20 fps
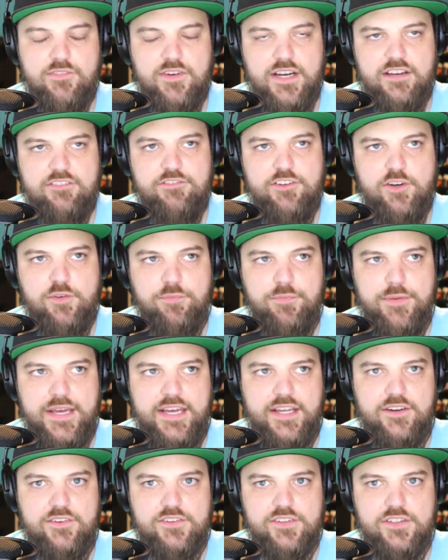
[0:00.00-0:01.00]
felt
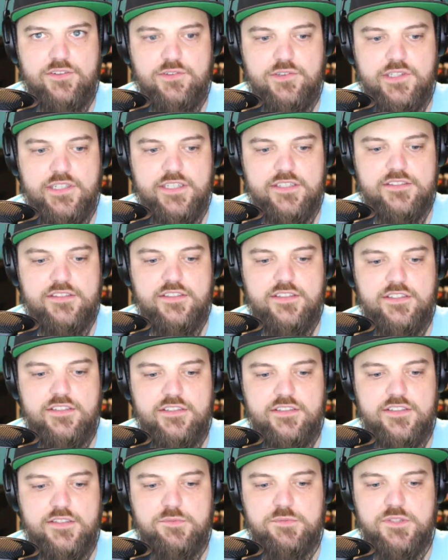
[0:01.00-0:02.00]
bad. I was like, well, I guess I need
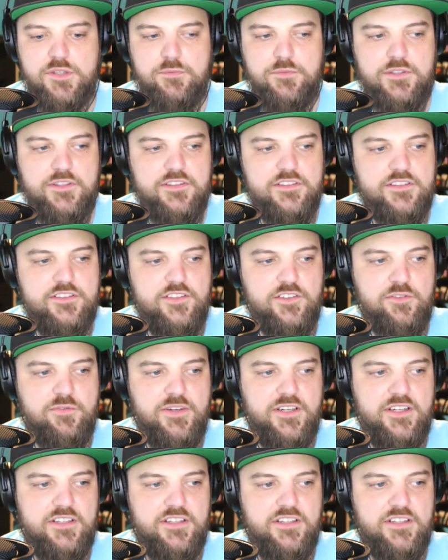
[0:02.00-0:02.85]
to tip something. So my